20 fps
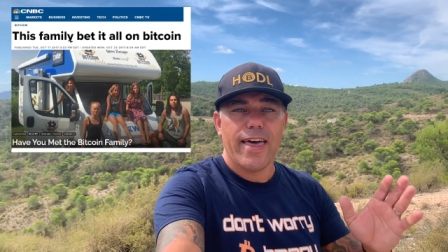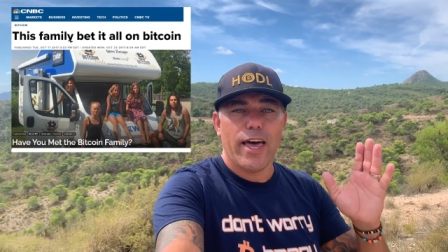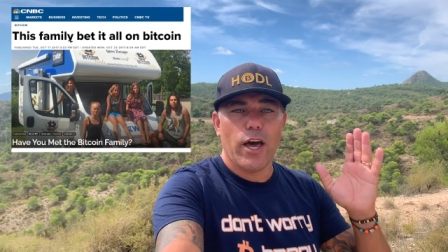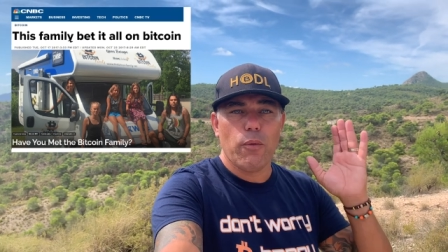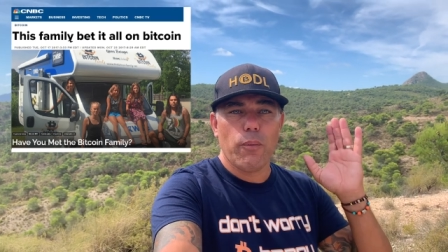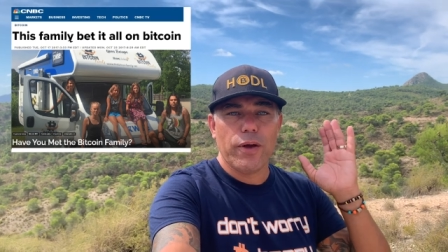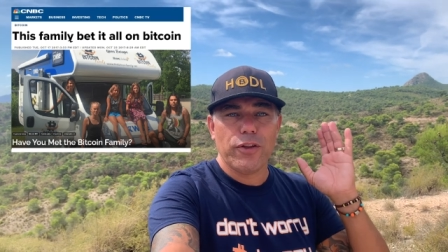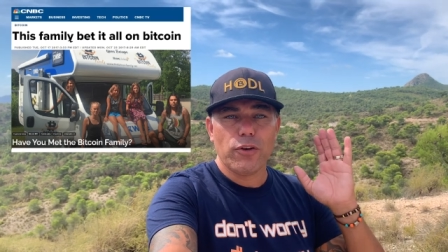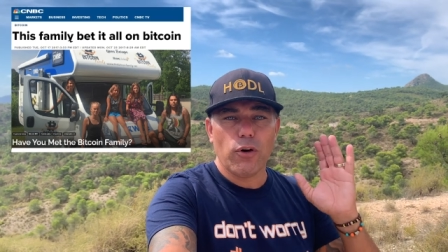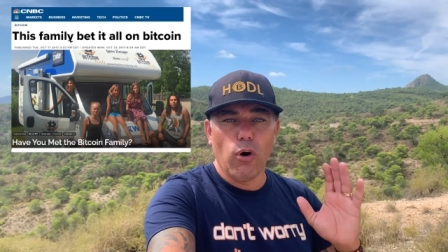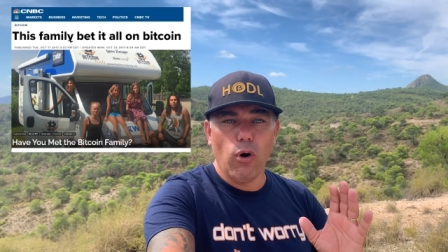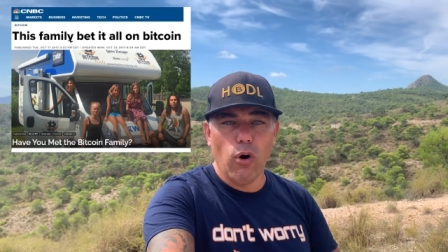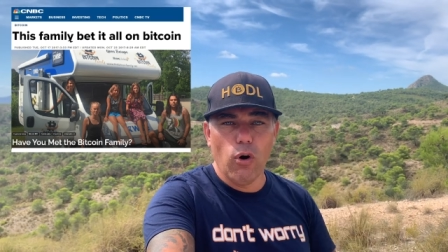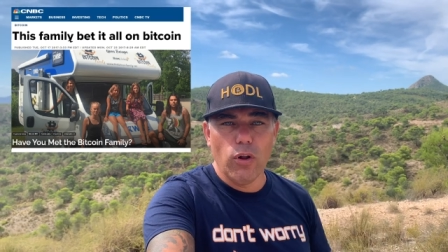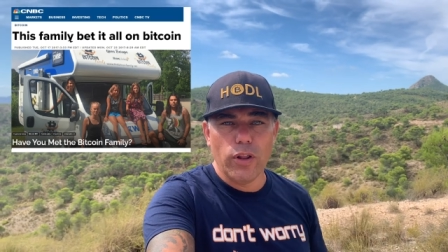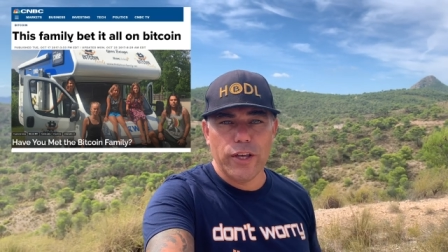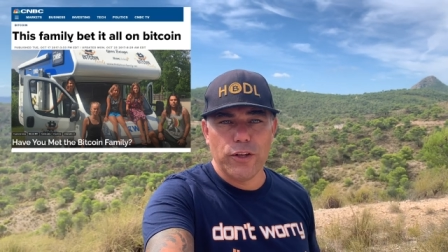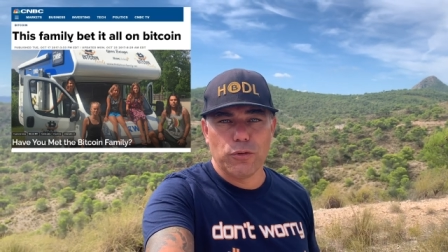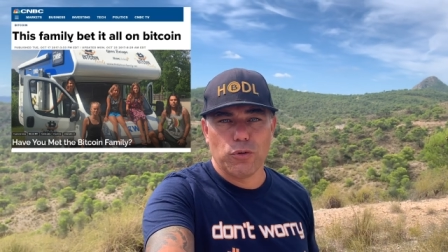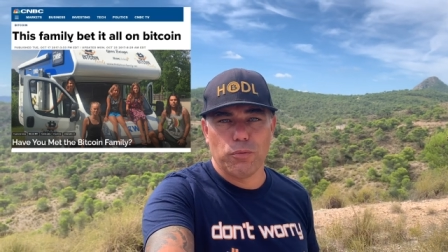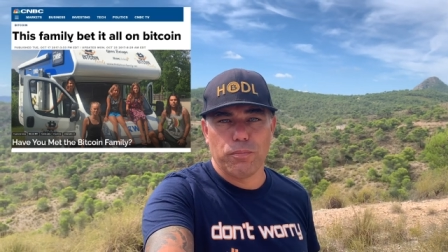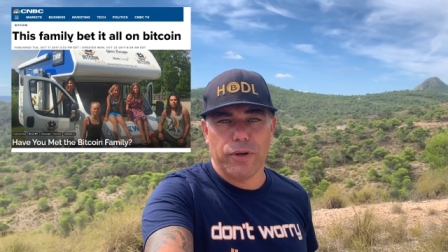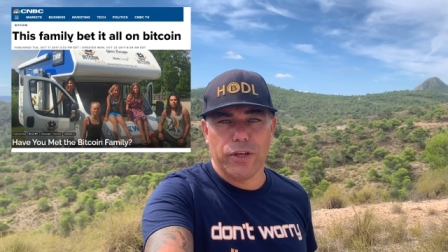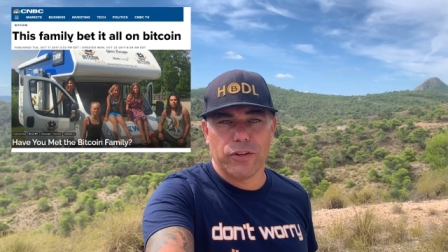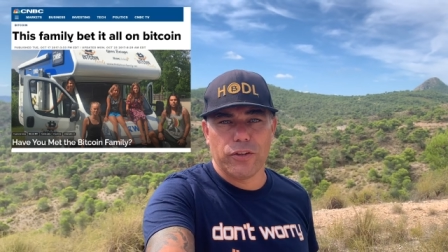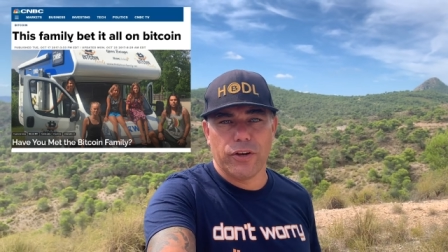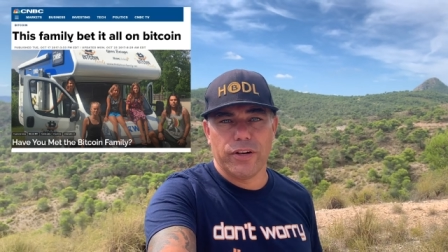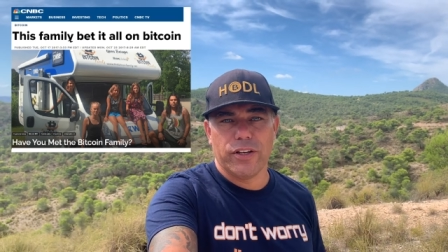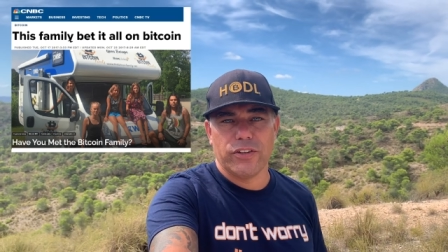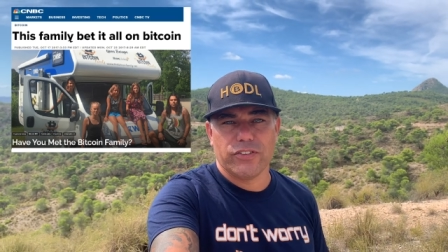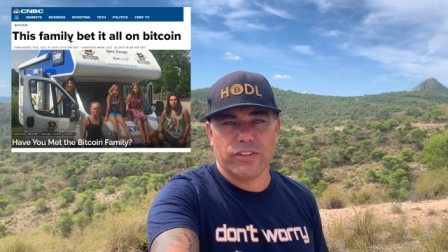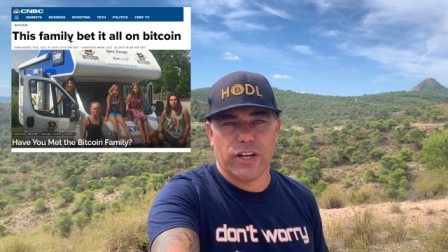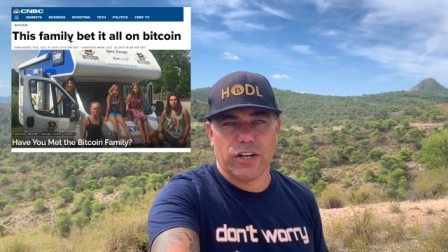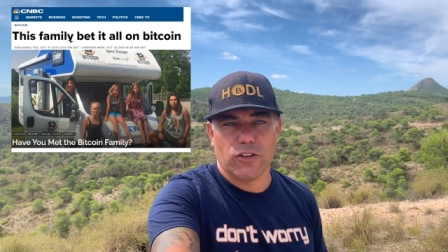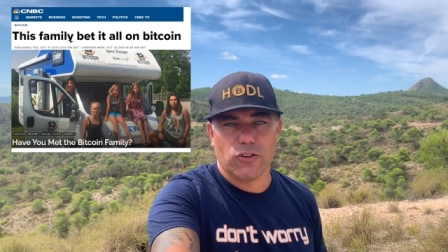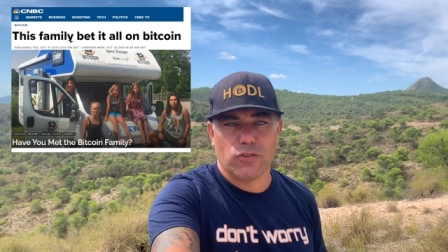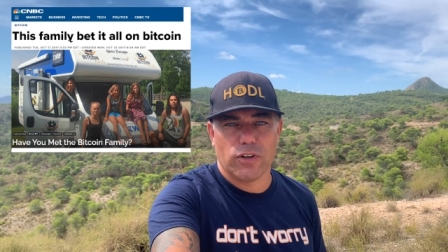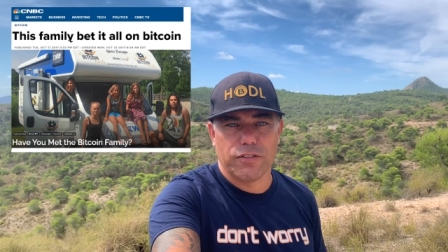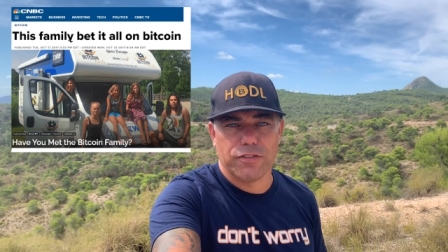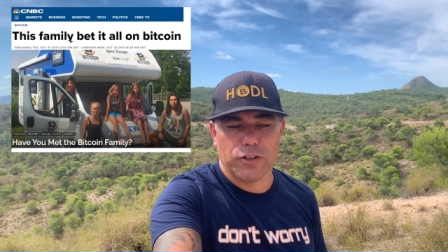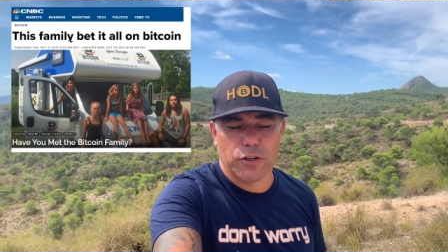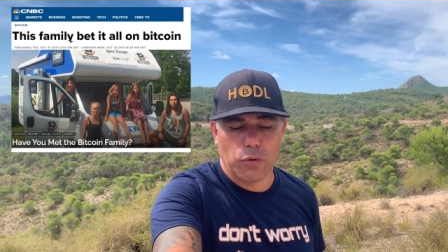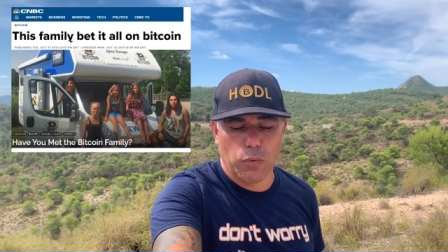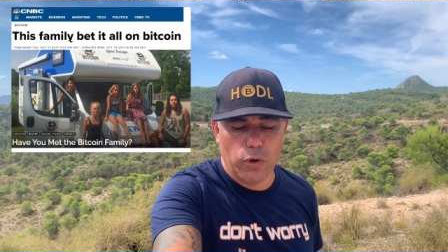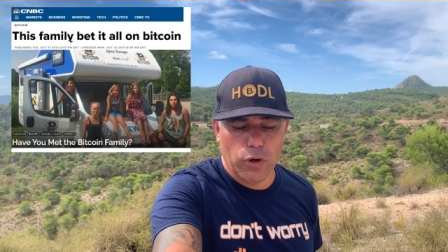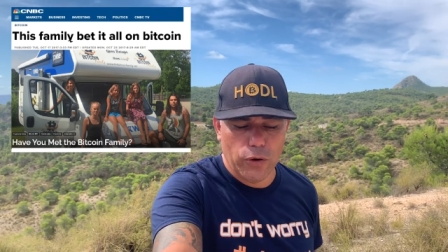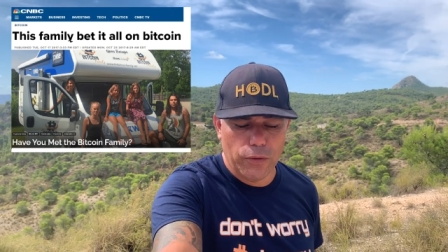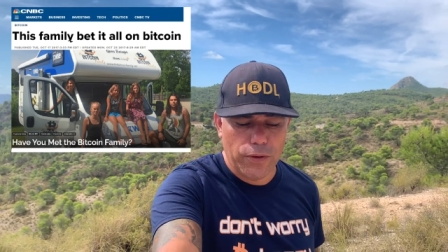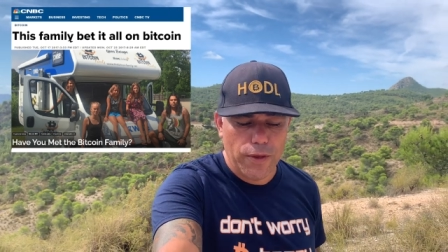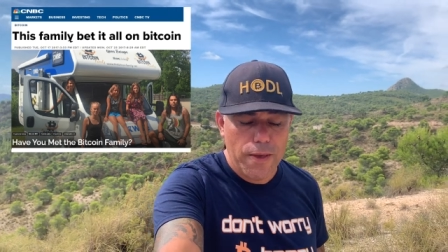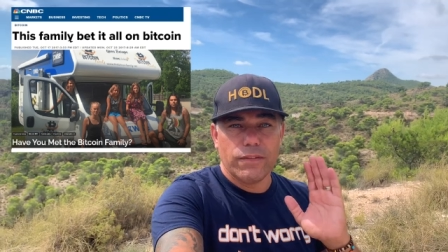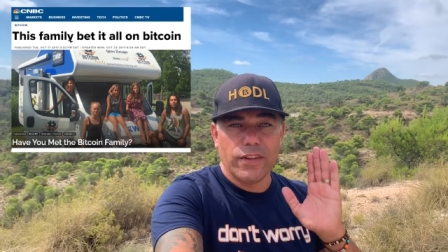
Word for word: and went all into Bitcoin and started traveling the world.